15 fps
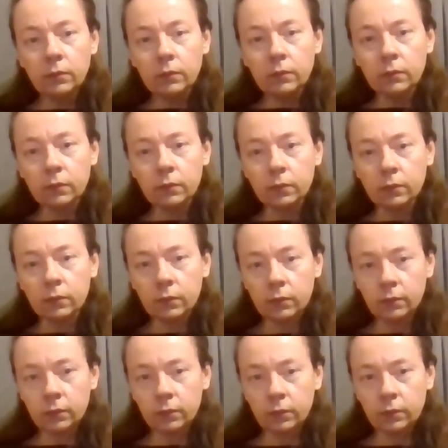
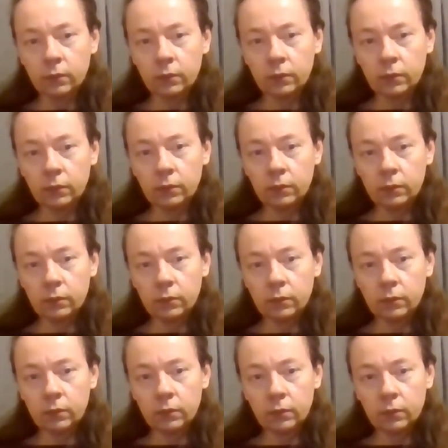
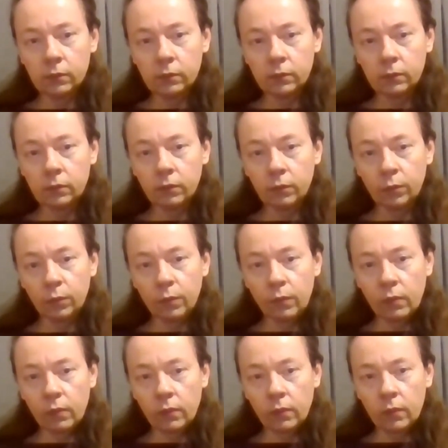
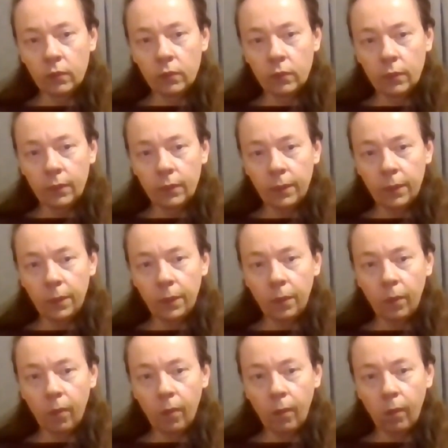
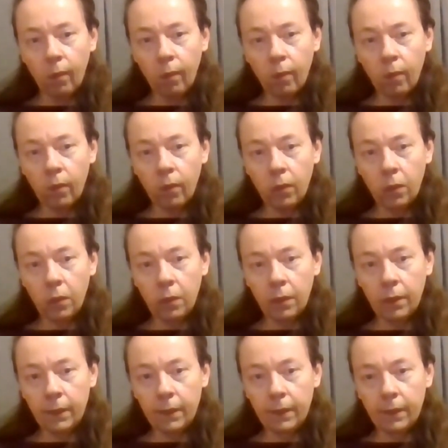
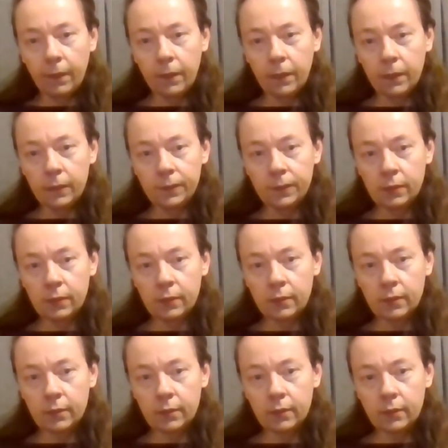
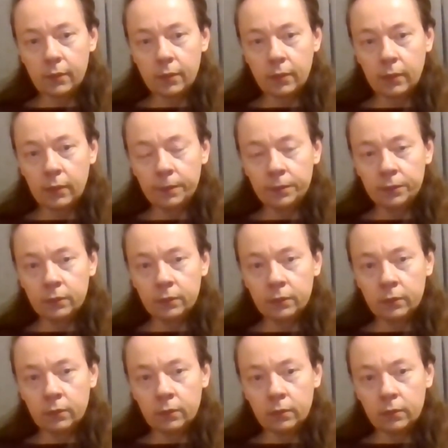
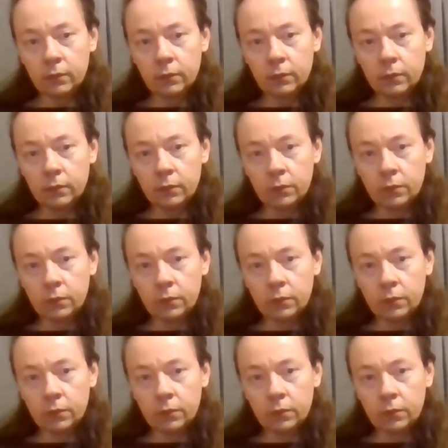This person isn't speaking.